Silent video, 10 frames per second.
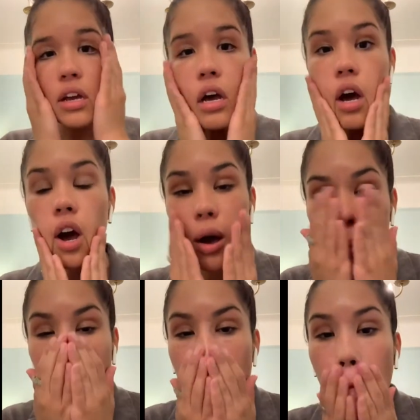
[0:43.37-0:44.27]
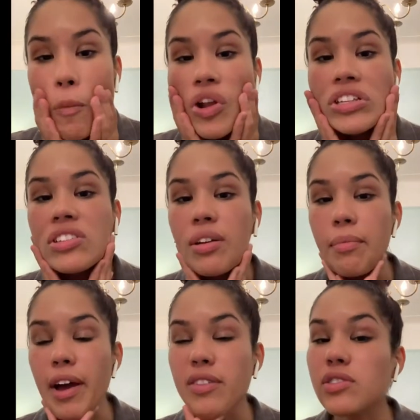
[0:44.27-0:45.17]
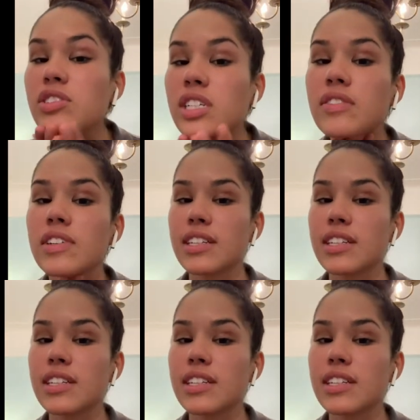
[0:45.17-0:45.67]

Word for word: Um, but it's like my version of it.